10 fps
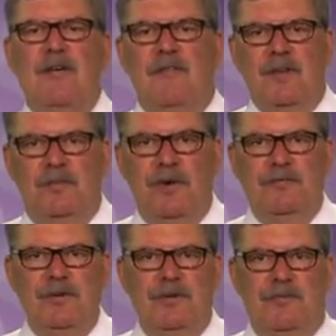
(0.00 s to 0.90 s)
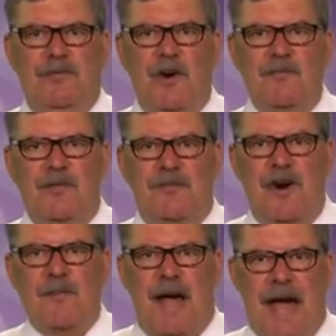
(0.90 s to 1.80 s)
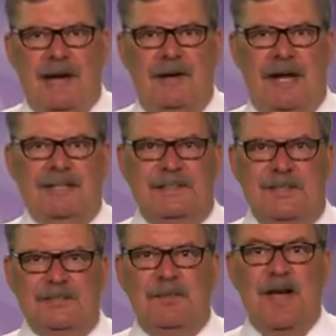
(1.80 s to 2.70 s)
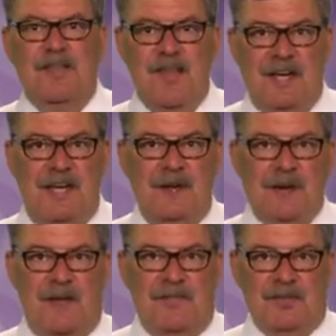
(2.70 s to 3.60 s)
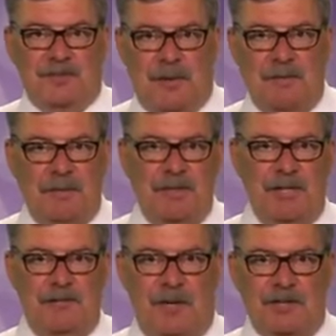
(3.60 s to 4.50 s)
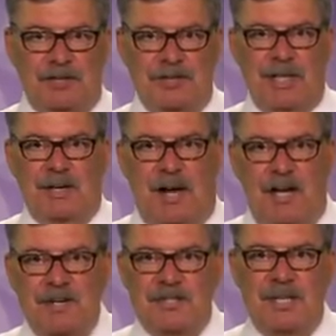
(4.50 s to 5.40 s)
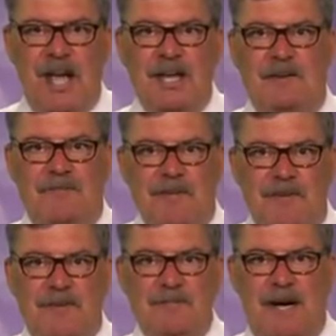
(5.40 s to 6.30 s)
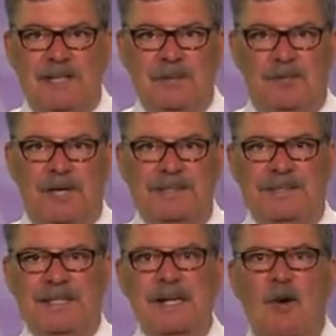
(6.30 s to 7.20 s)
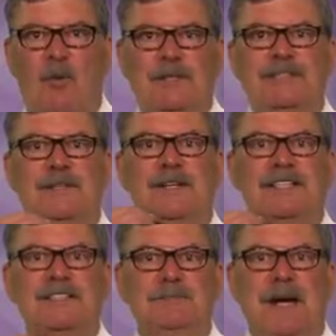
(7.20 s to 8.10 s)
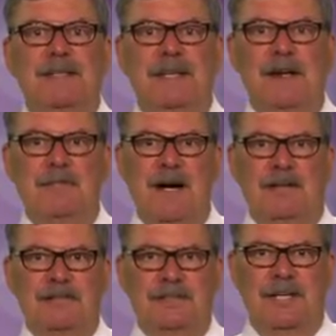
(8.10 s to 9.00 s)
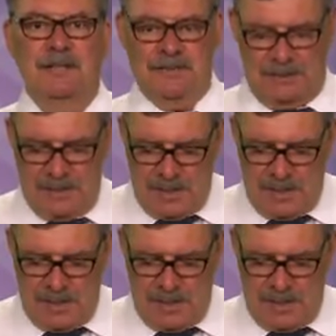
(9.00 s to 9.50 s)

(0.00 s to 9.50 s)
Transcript: From the point of view of the firm aggregates those by thinking about those probability functions and understanding for different possible prices what's their expected amount of sales.